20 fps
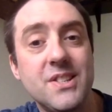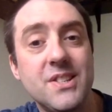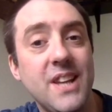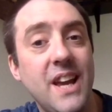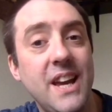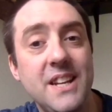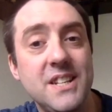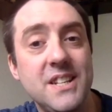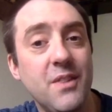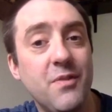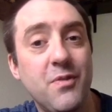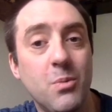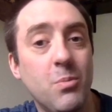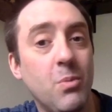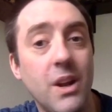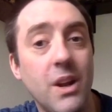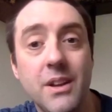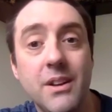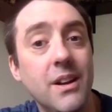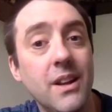thought you were going to say a
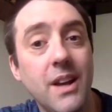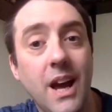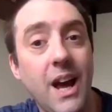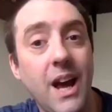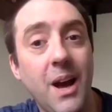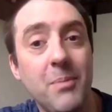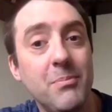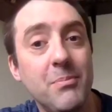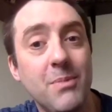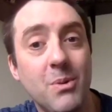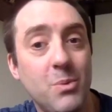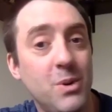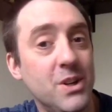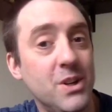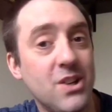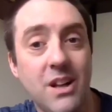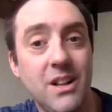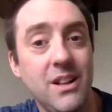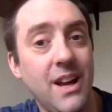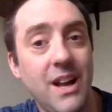different one,
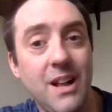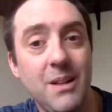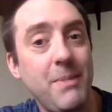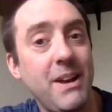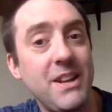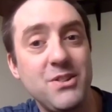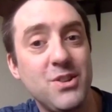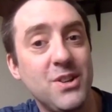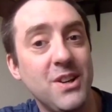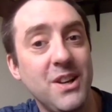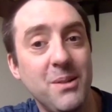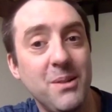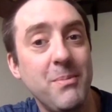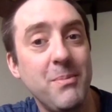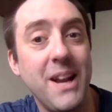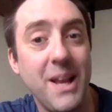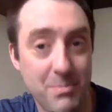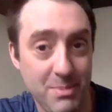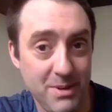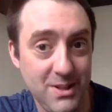which I'll mention
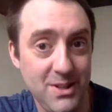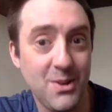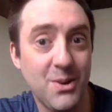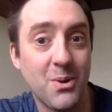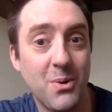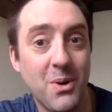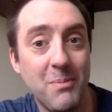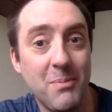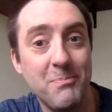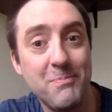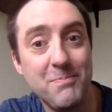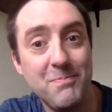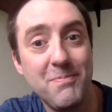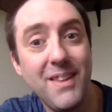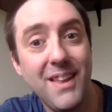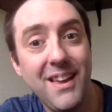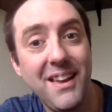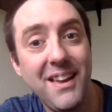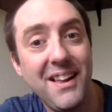in a minute. But you go on.